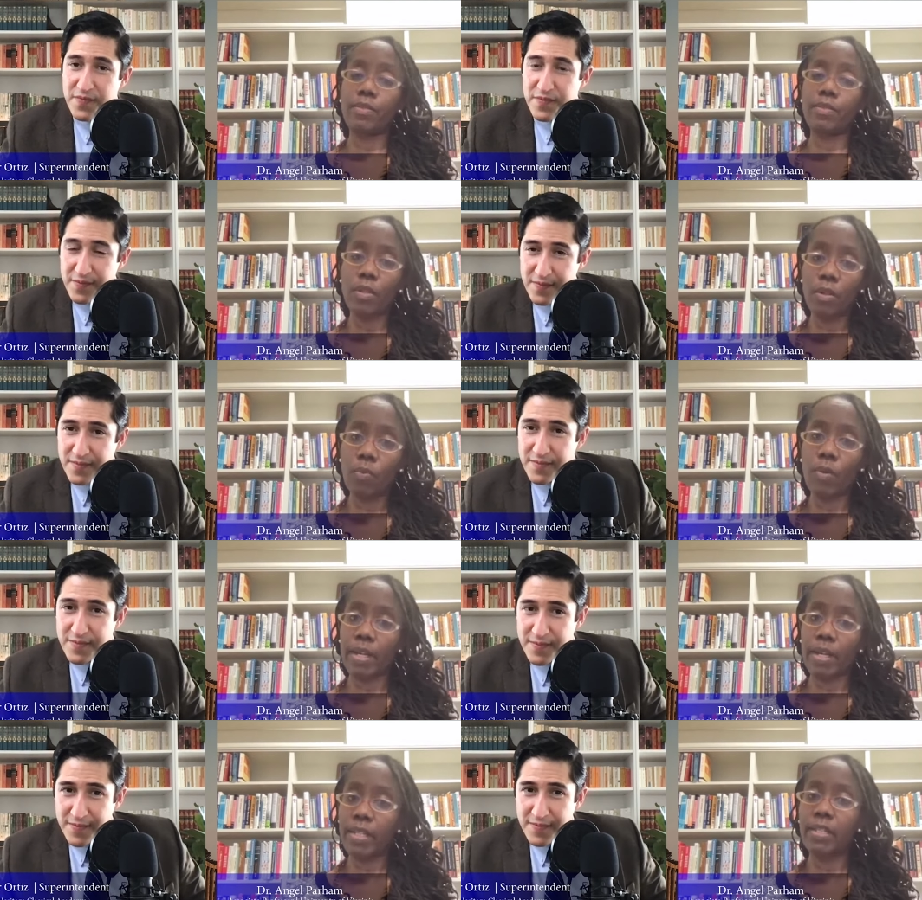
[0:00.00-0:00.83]
Speaker 1: know
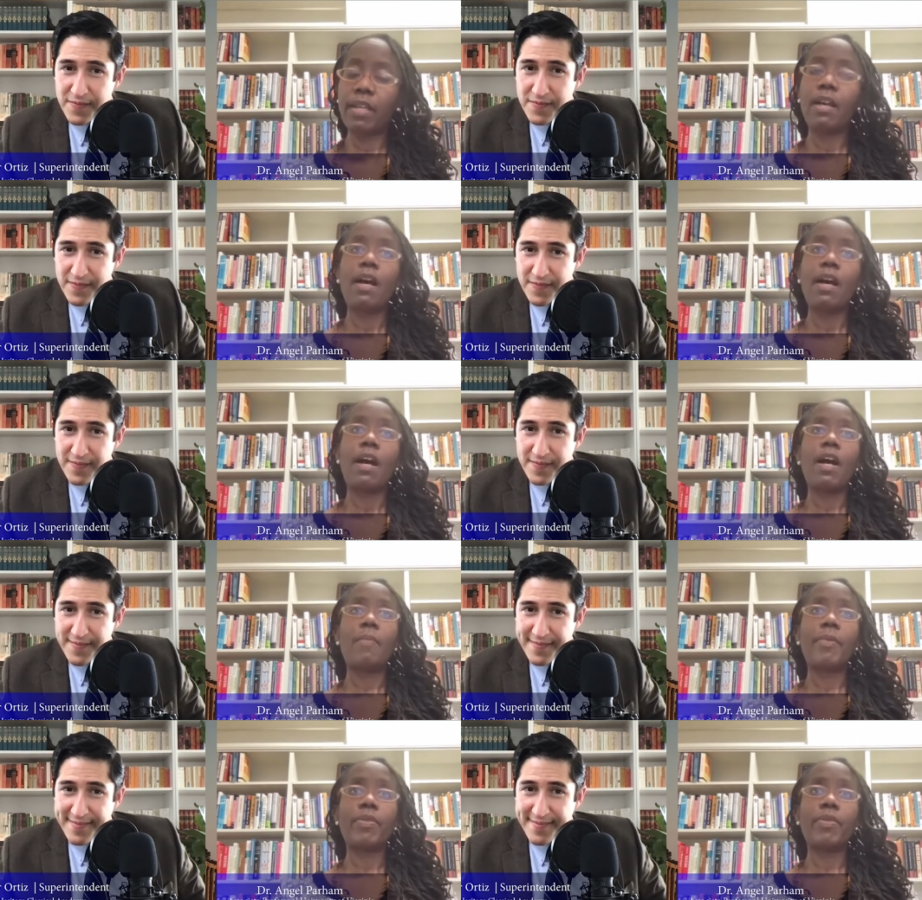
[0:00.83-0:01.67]
what,
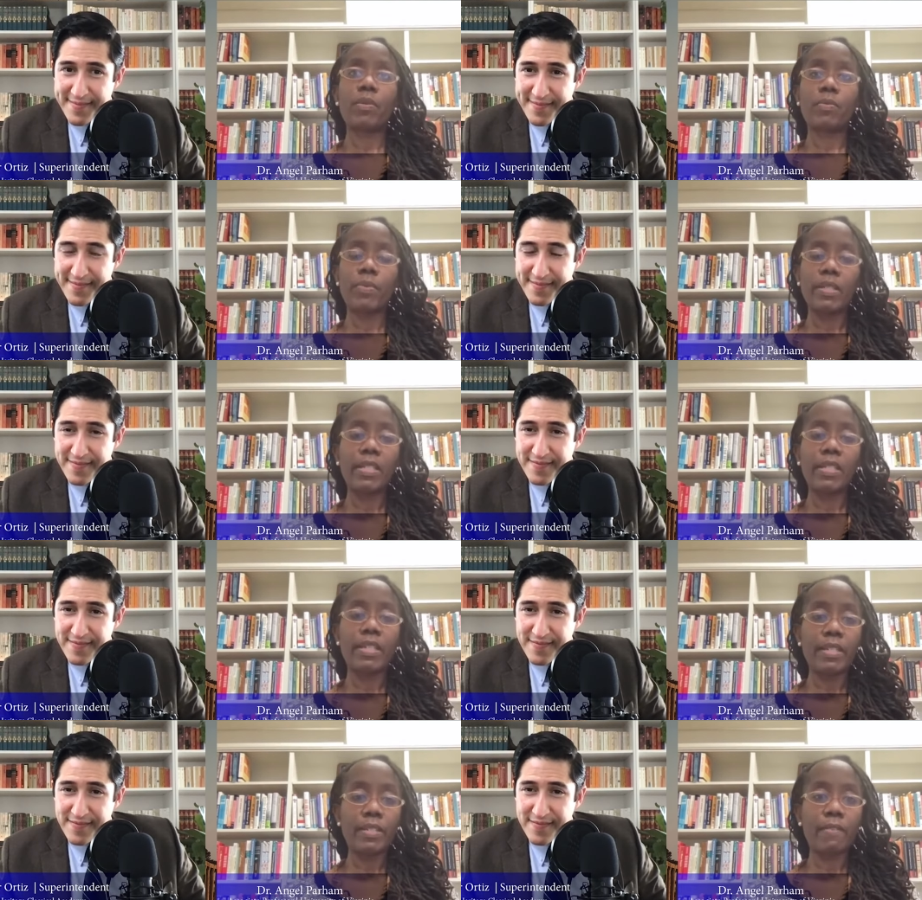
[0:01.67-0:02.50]
there really
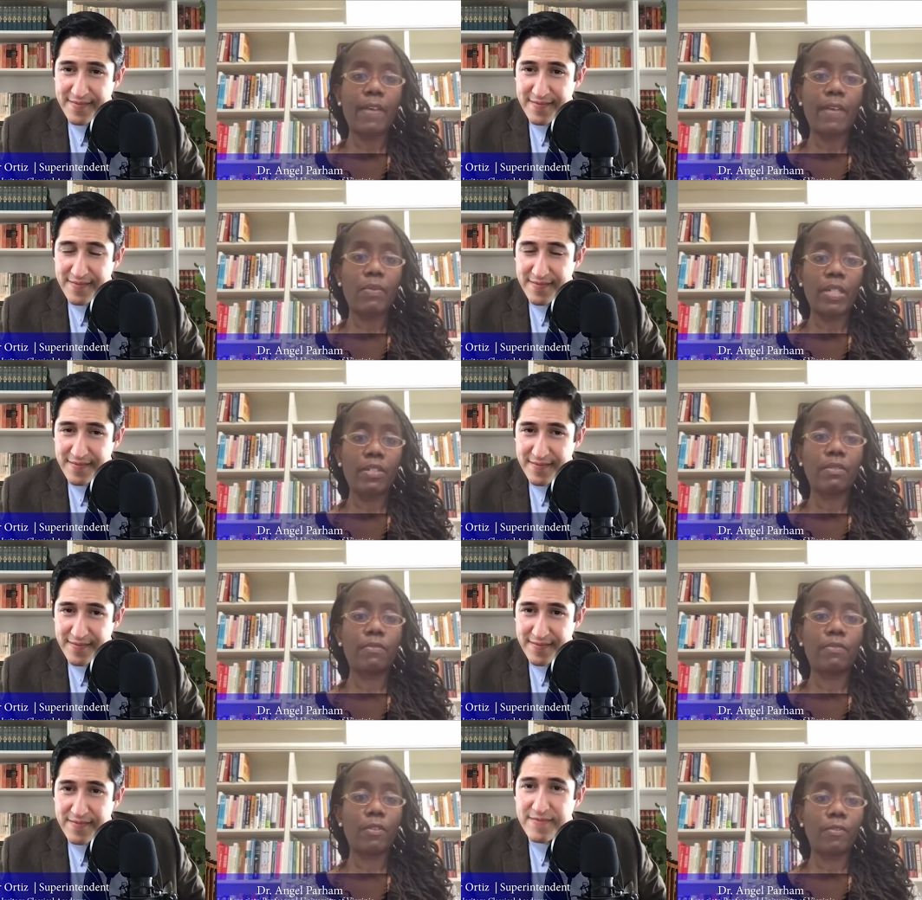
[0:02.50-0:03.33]
is a foundation
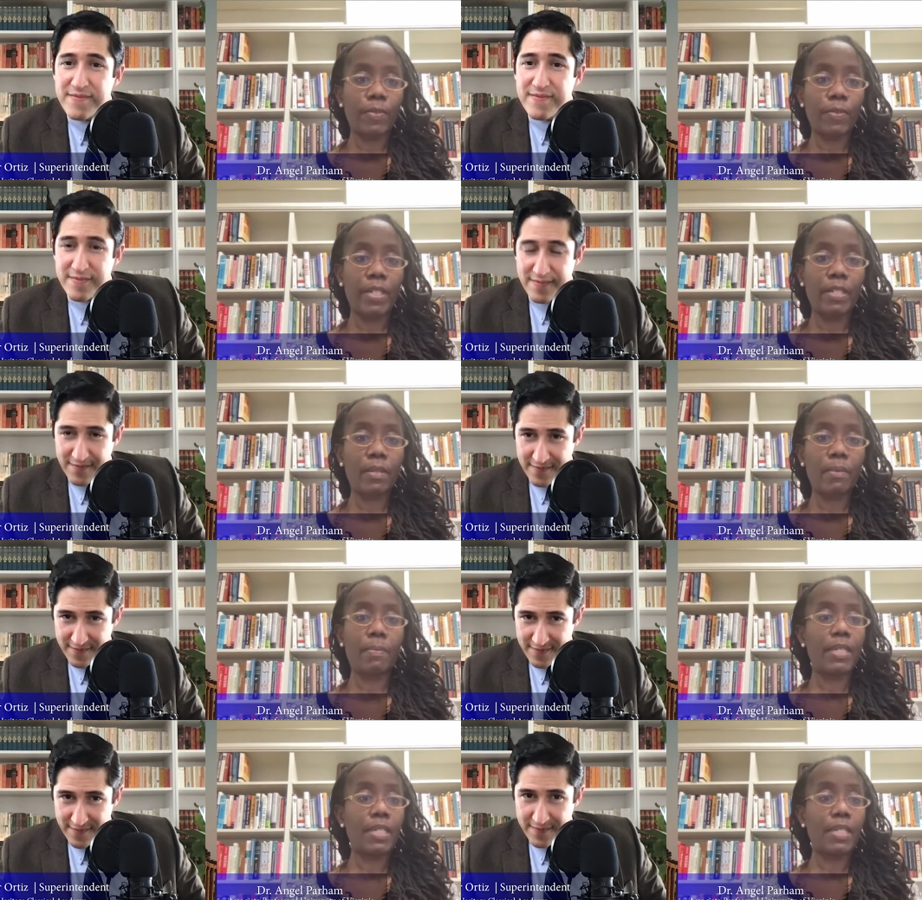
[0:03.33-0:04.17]
for freedom
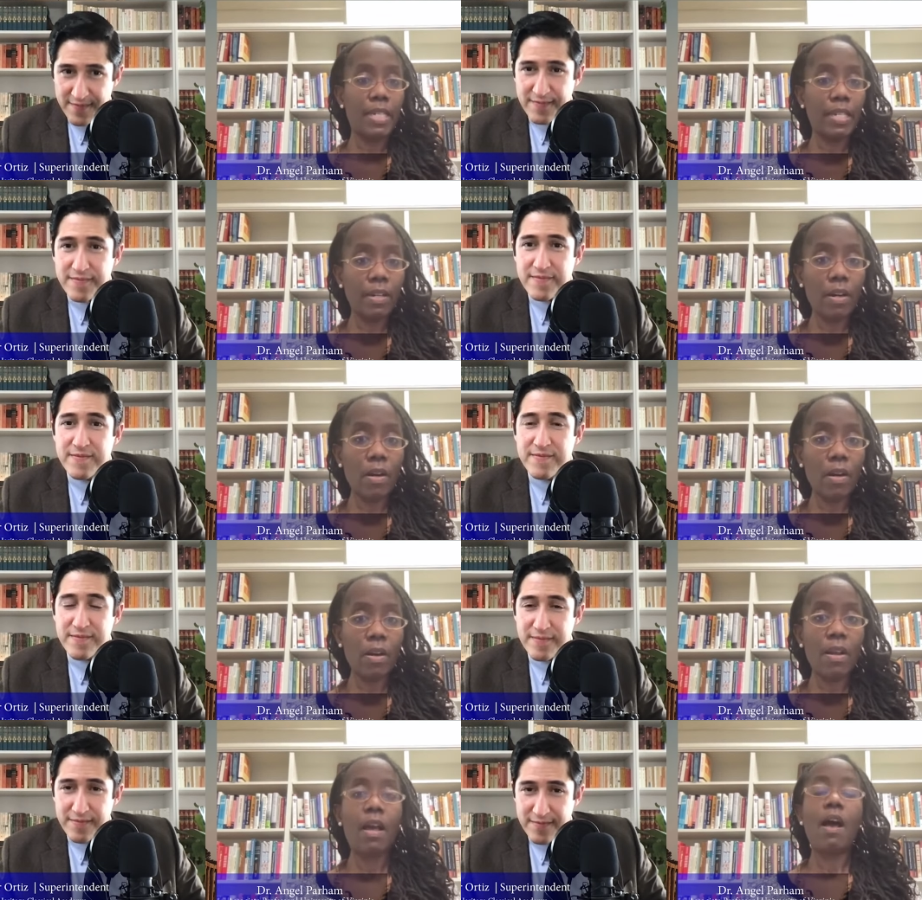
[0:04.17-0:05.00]
here
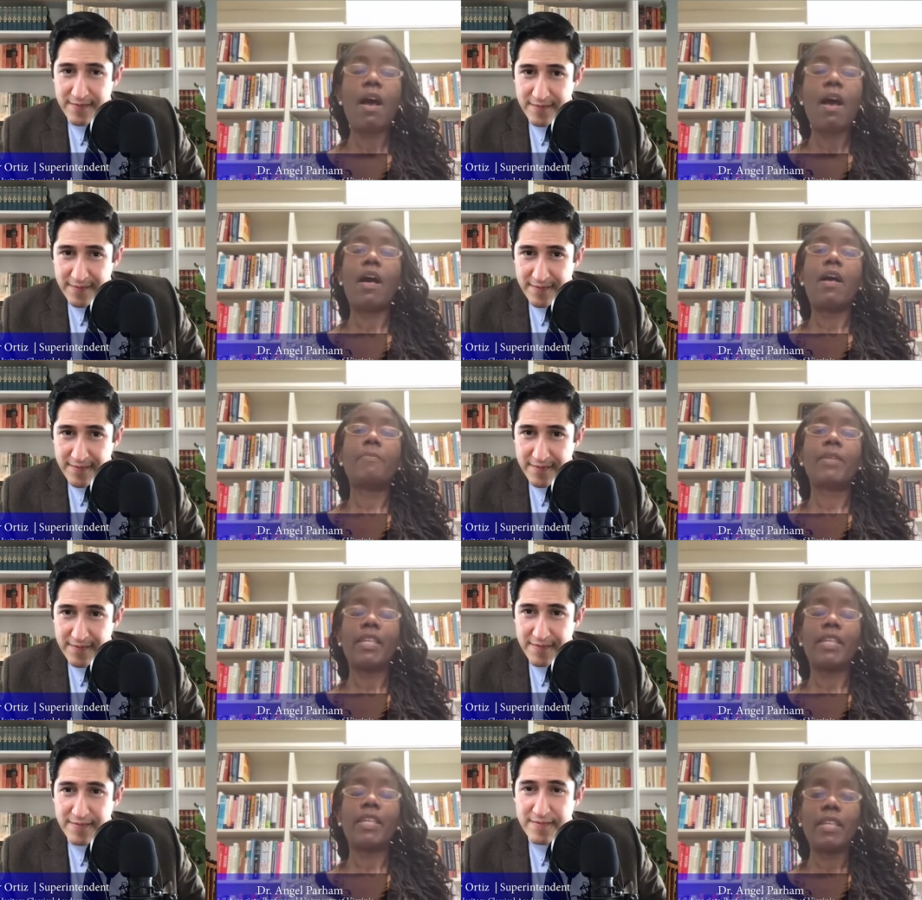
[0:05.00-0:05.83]

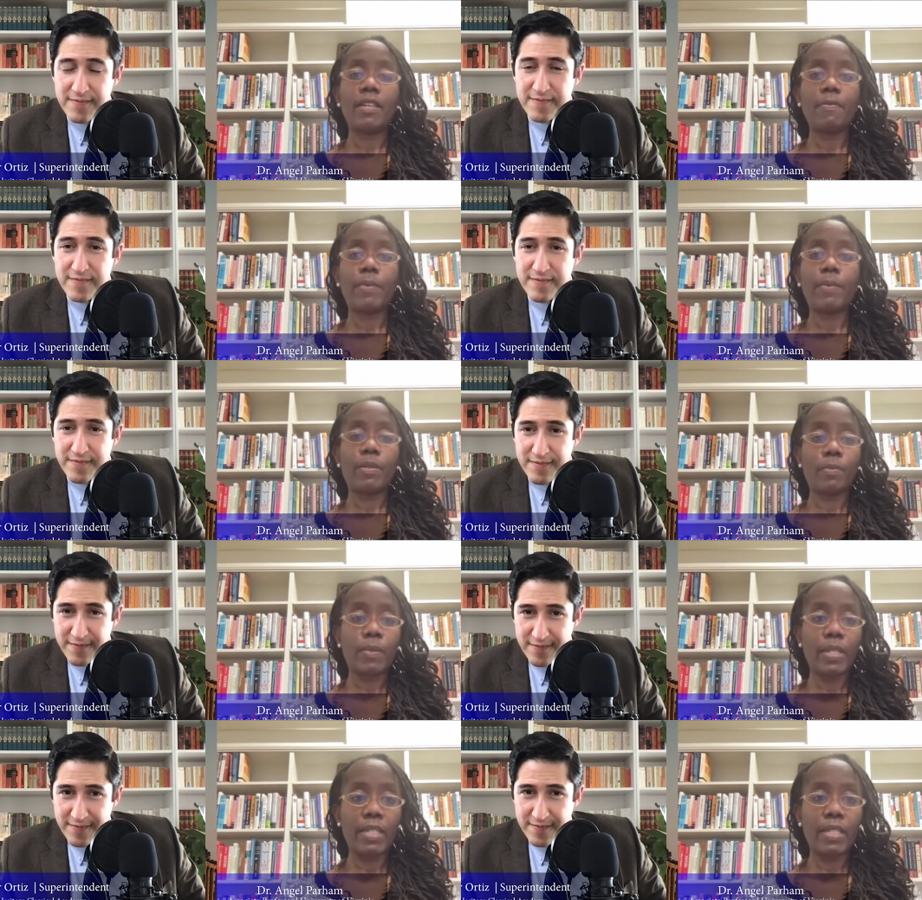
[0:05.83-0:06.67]
if we
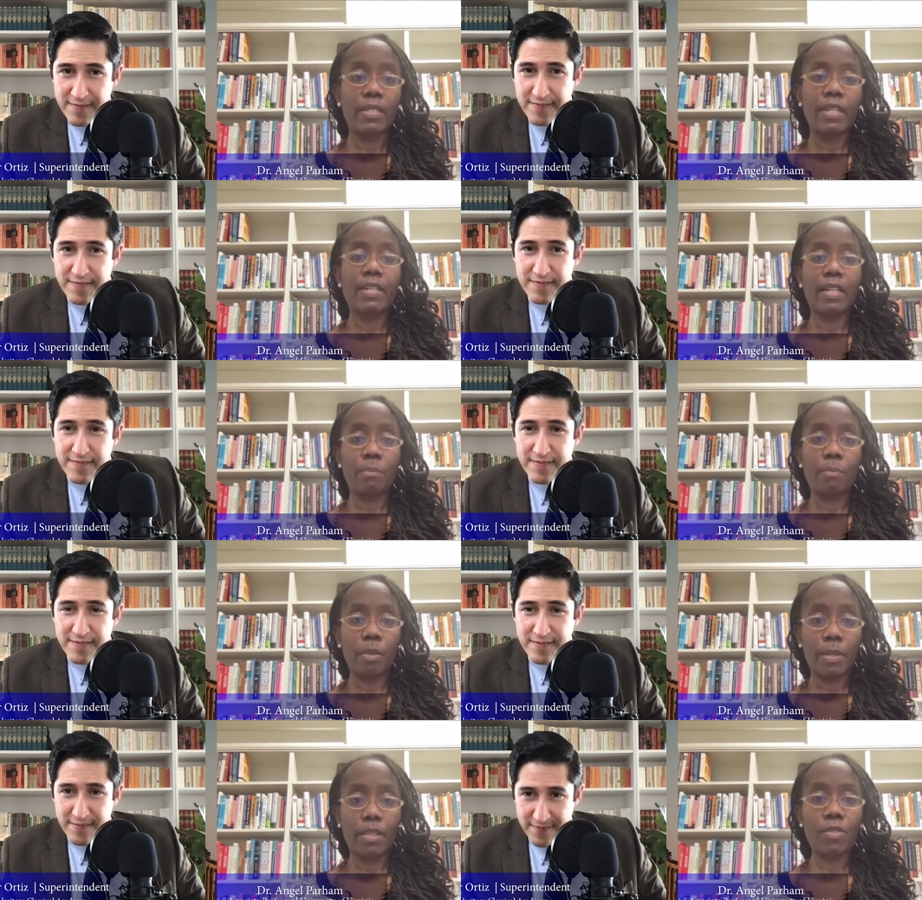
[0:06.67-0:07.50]
read and
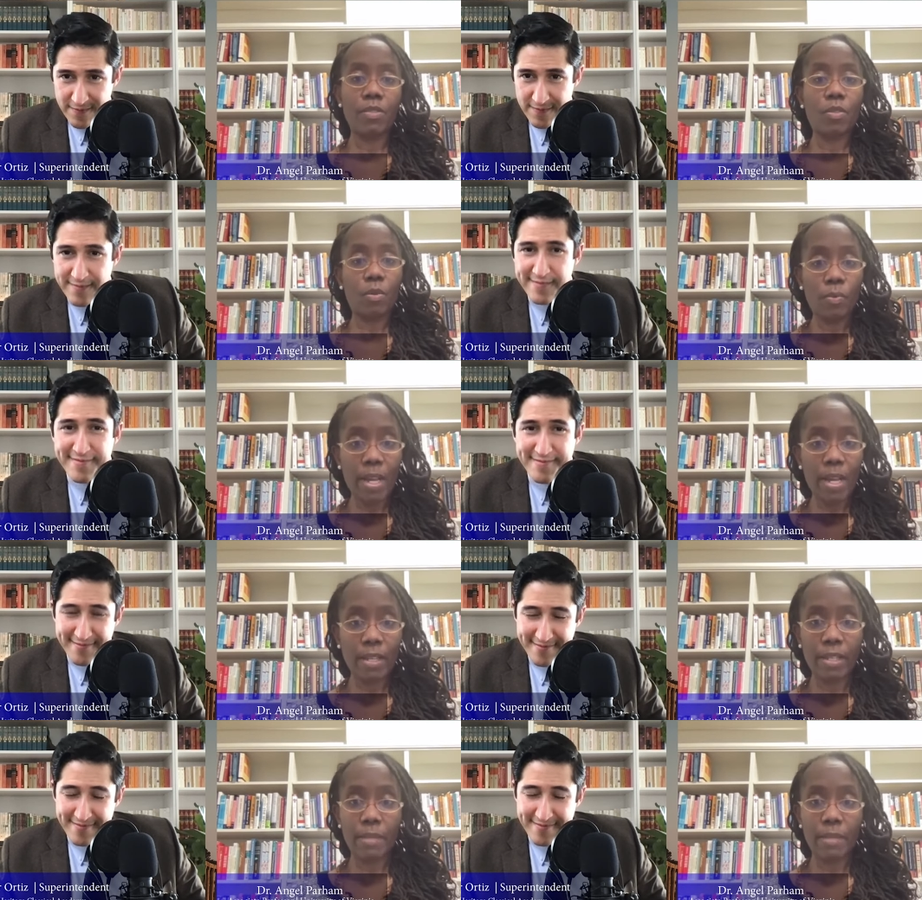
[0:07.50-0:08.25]
implement this correctly.